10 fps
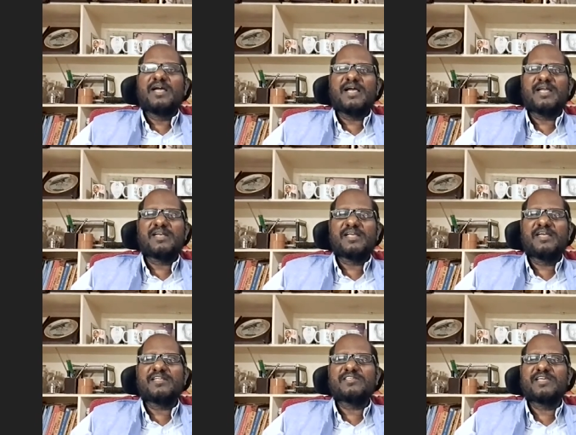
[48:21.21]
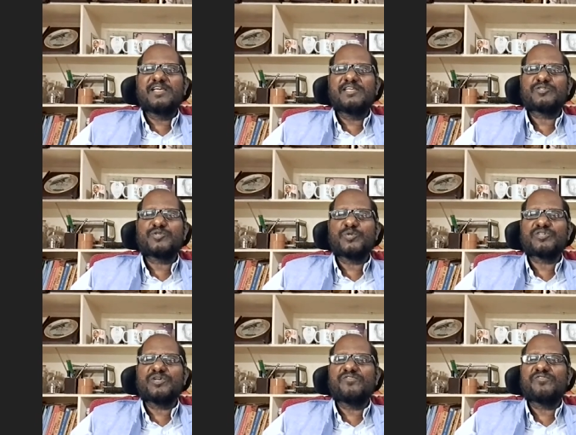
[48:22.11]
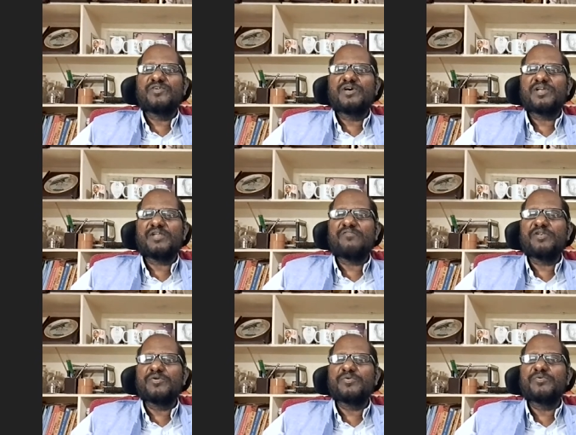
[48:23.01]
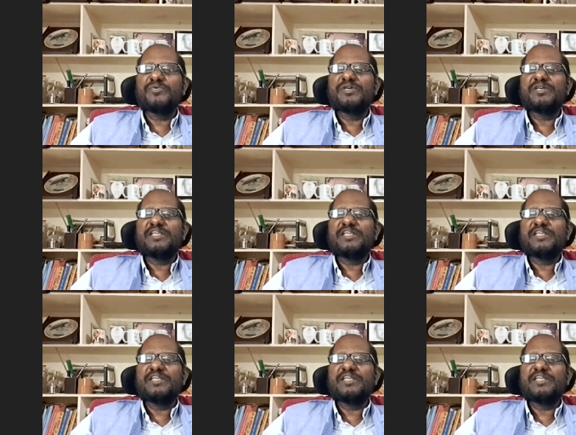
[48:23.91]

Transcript: And it is a source of revenue.